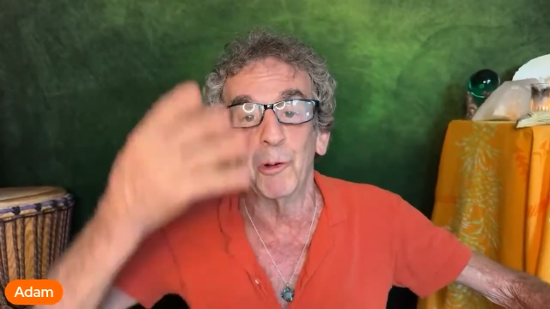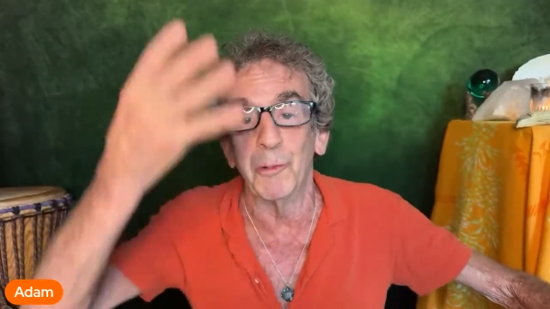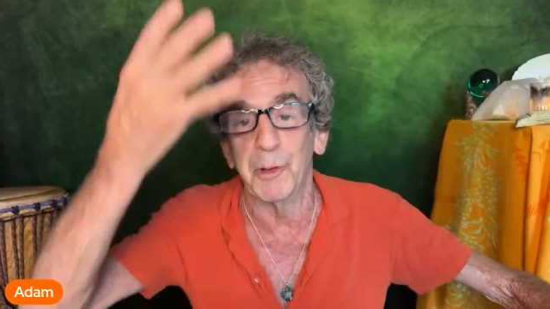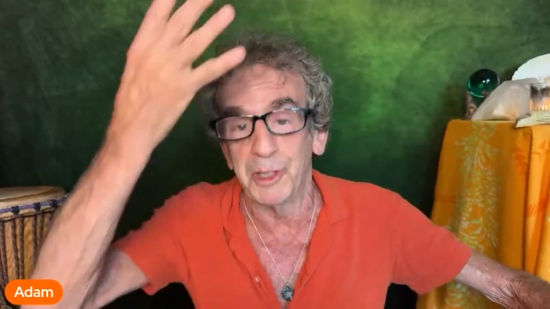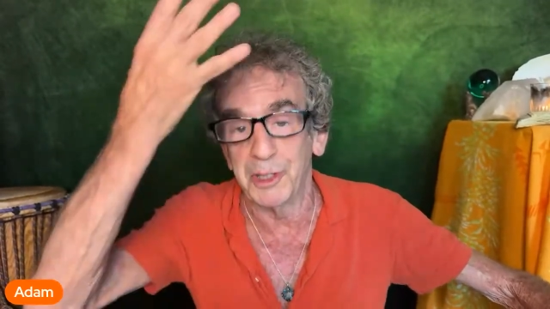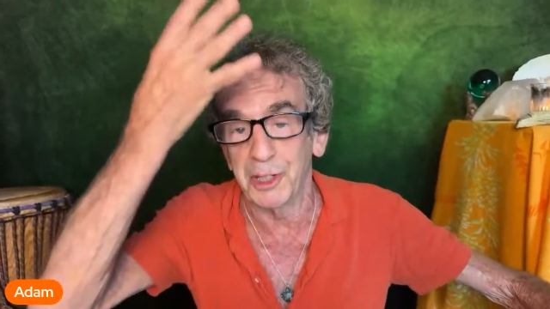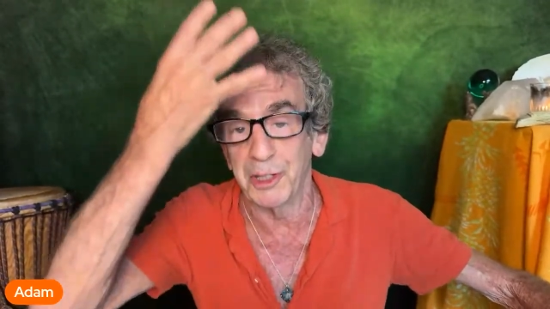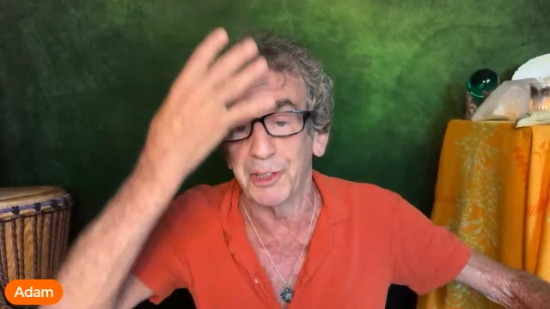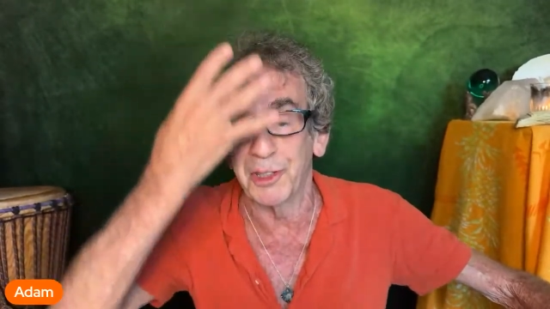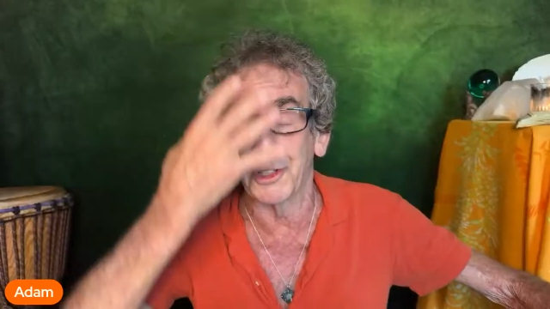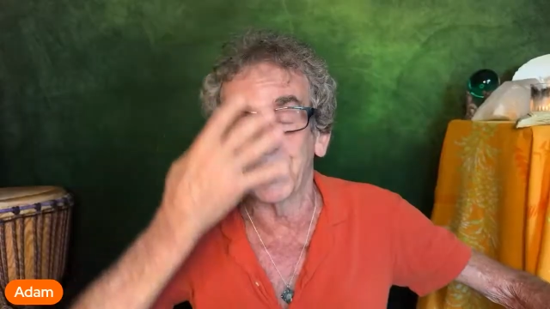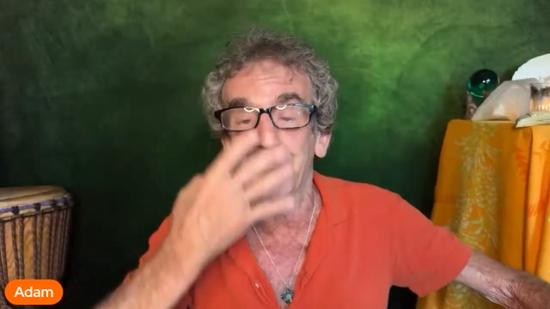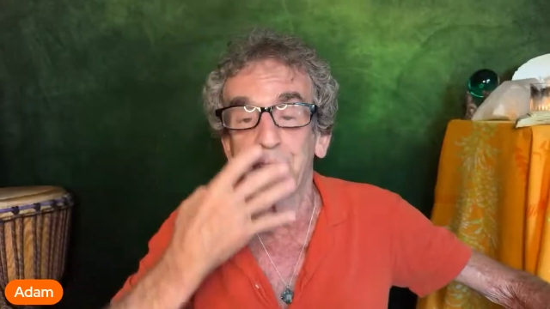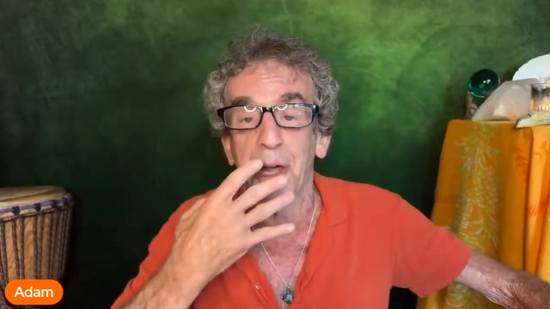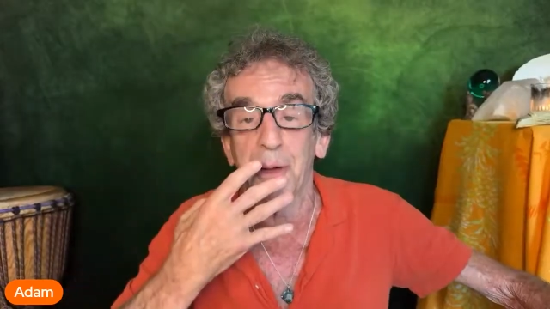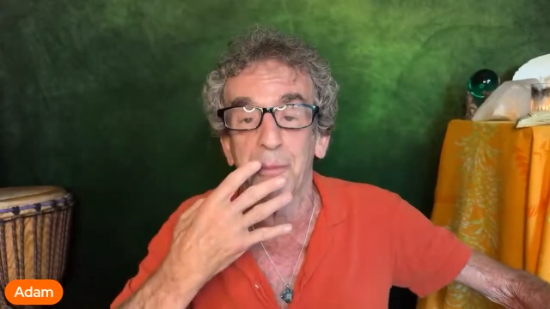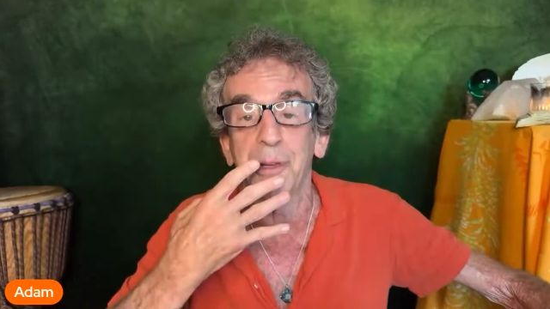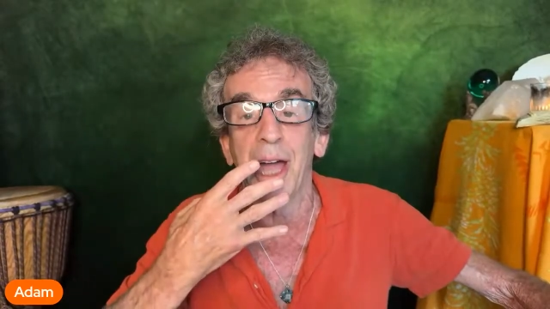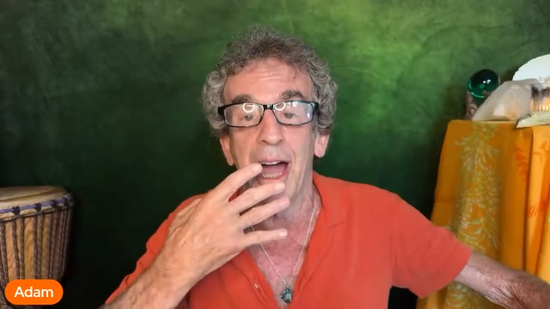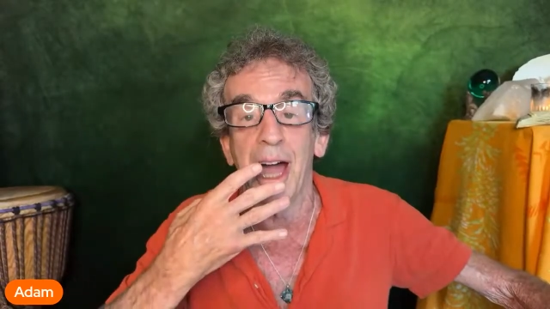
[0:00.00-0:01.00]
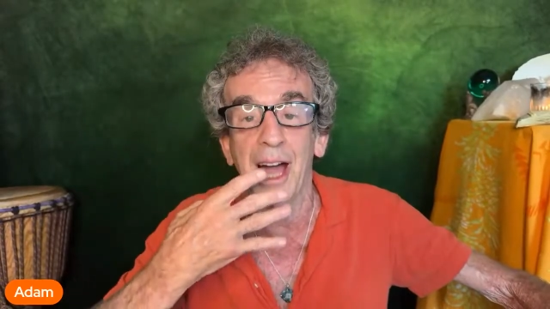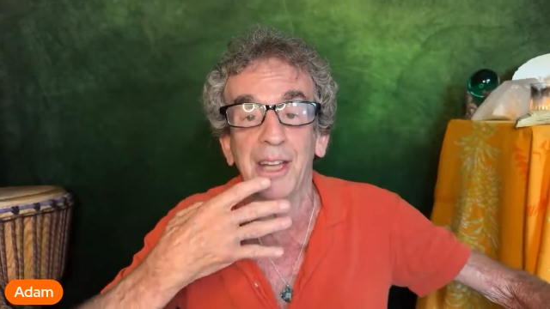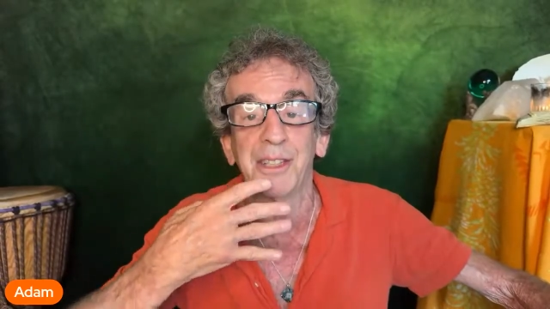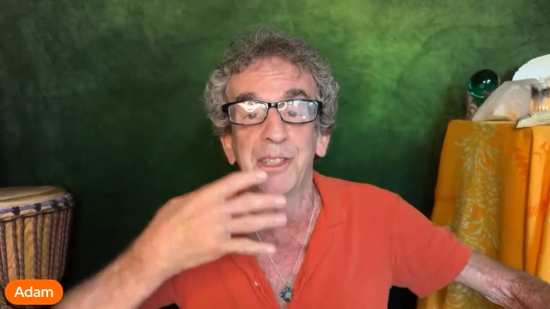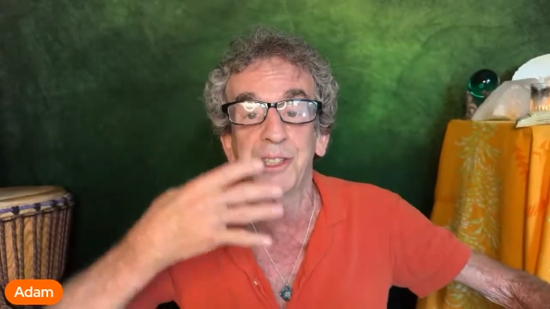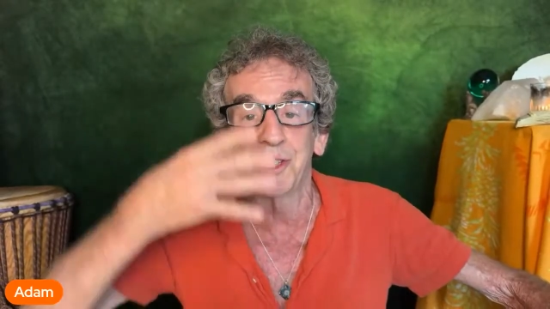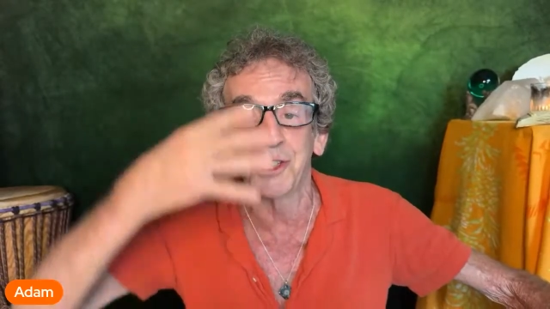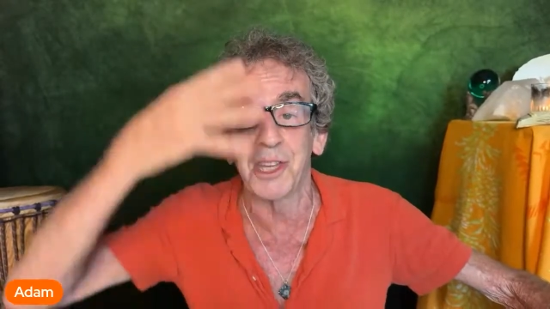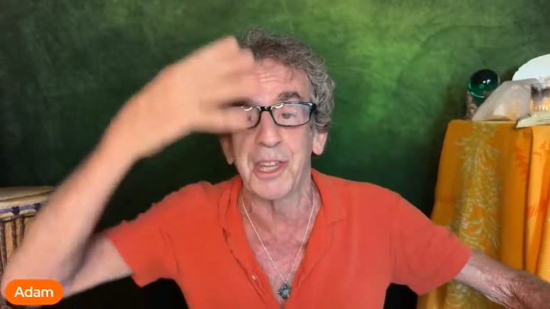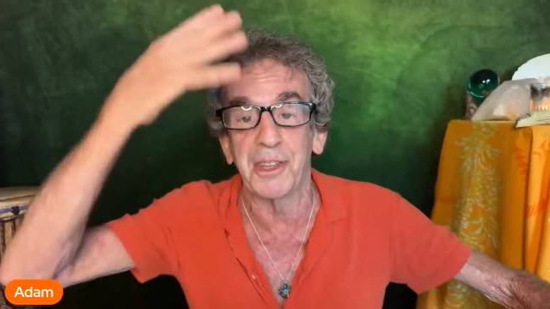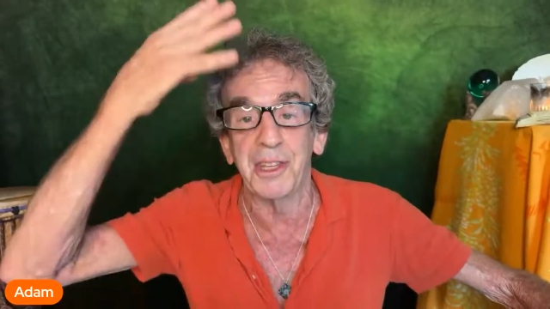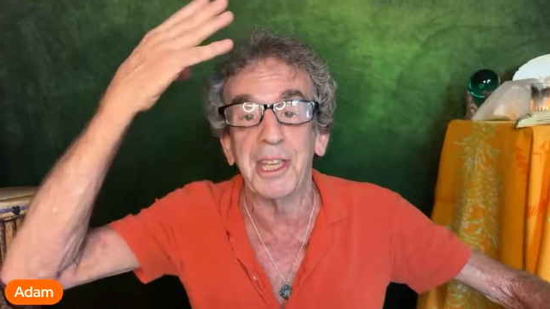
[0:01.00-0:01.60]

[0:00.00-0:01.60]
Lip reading: which is the subconscious and